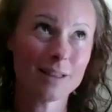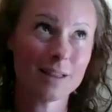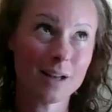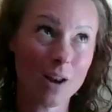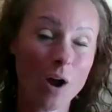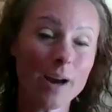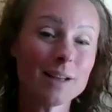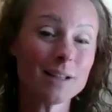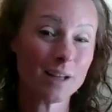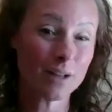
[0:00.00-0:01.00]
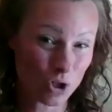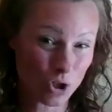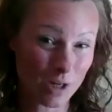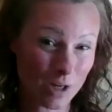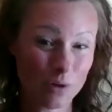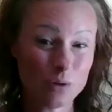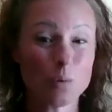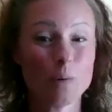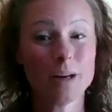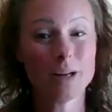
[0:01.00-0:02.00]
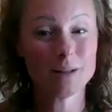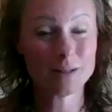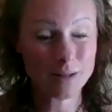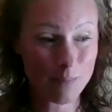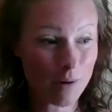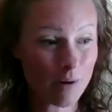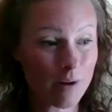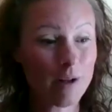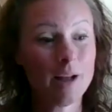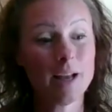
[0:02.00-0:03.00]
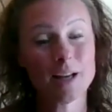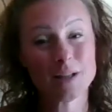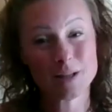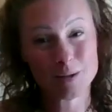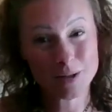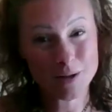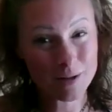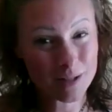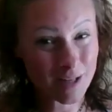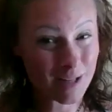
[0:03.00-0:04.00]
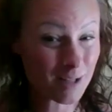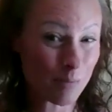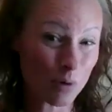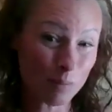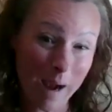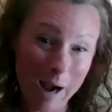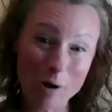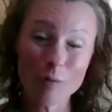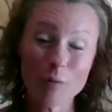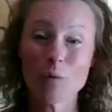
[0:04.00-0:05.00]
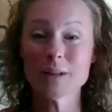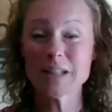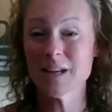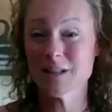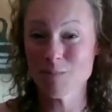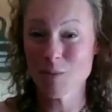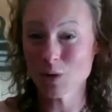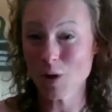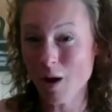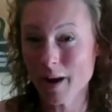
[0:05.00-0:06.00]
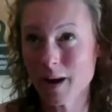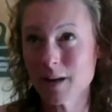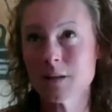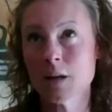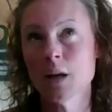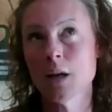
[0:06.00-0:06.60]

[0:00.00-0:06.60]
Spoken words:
the light and the shadows, we're in summer, it's the sun is at its most powerful, it's at its most highest.